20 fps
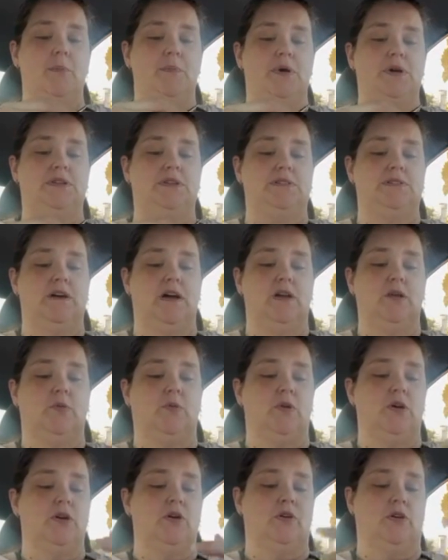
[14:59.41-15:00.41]
But design
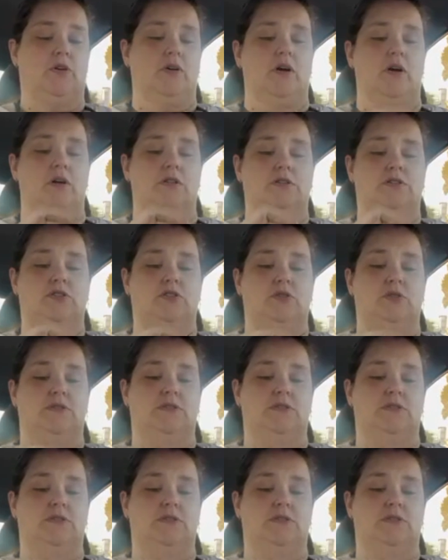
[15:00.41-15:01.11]
work to